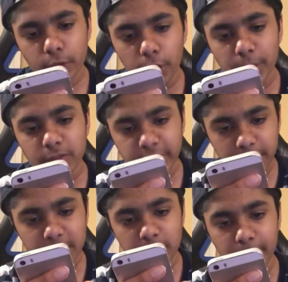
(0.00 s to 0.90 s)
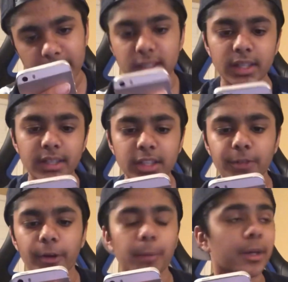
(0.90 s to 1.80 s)
bunch of team season packs. These are the
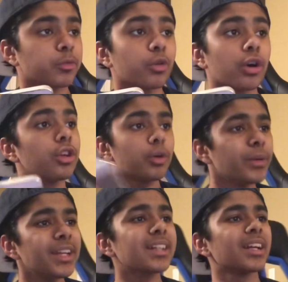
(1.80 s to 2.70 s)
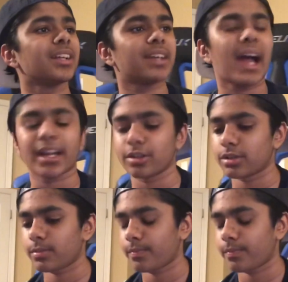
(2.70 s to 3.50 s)
final packs we've got. We need good attackers.